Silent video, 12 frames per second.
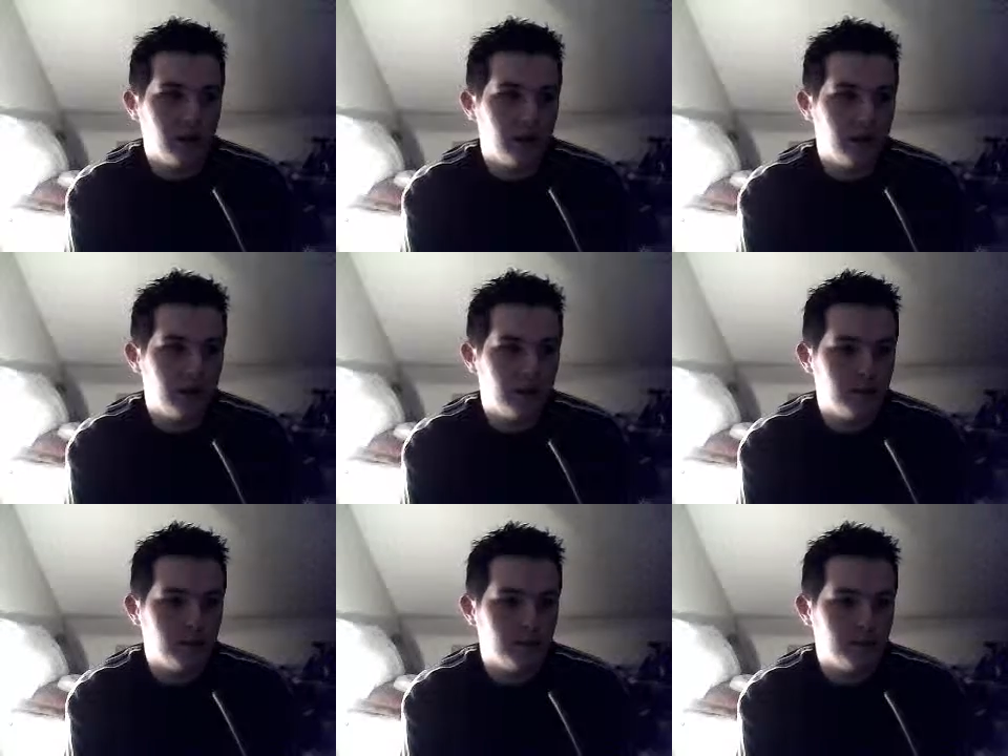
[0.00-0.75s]

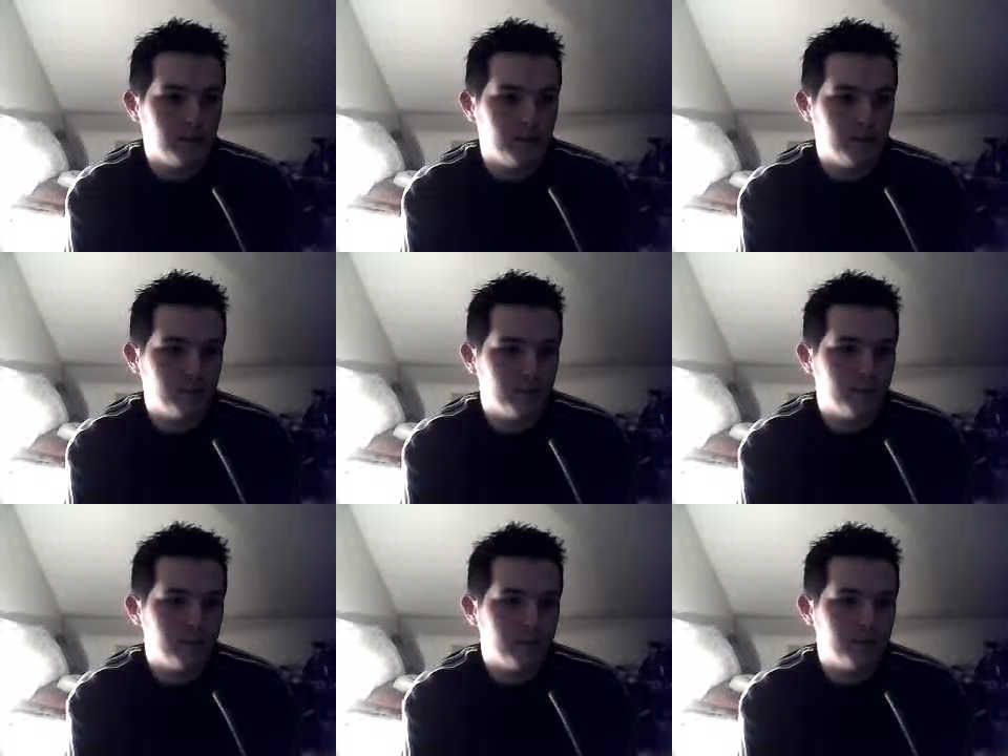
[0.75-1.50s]
Um,
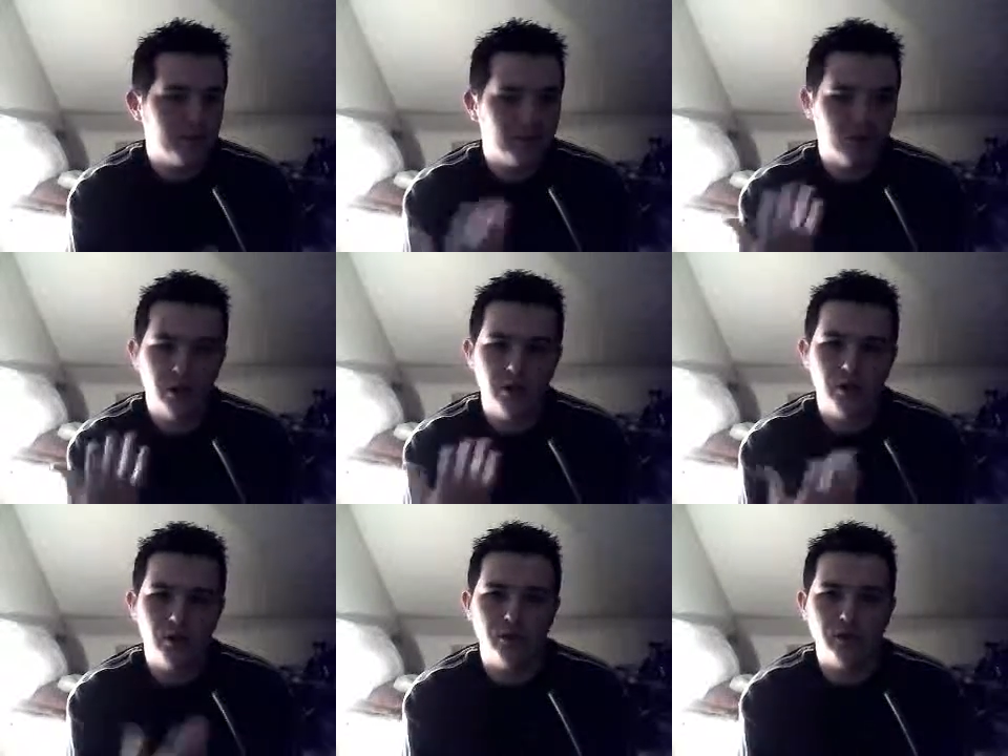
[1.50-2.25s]

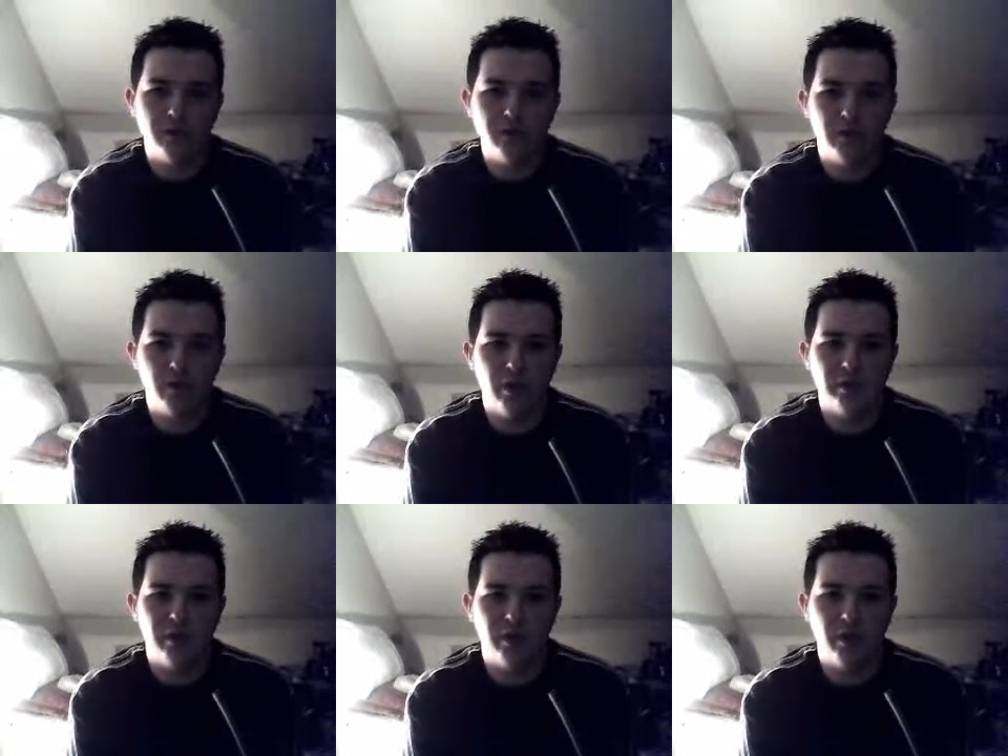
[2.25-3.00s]
just
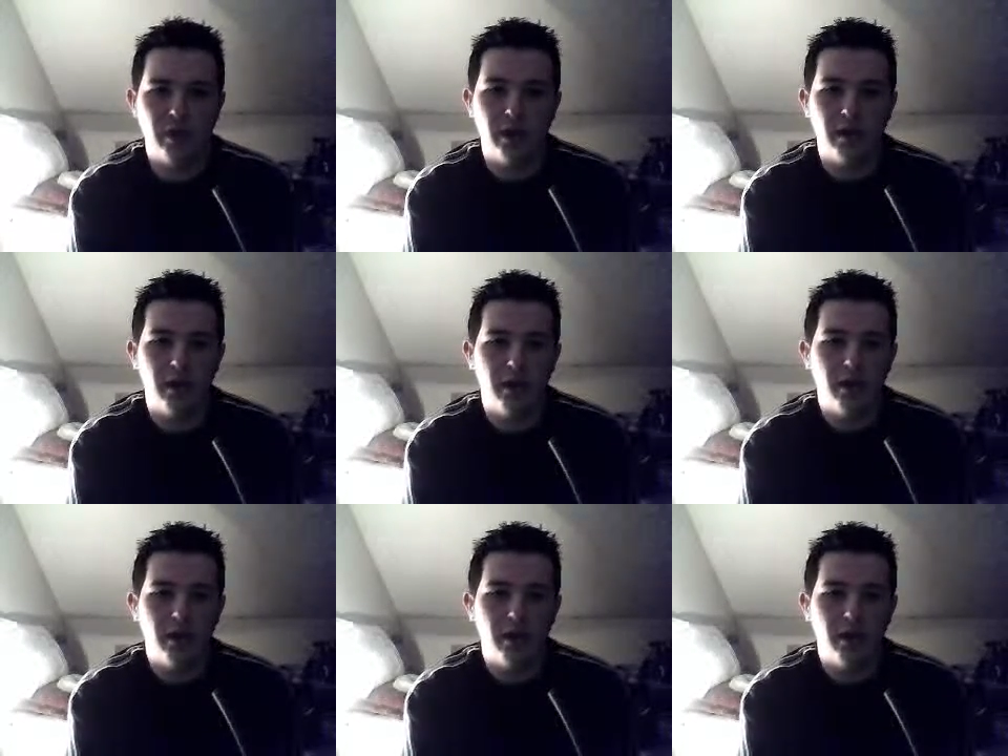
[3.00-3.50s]
things like that.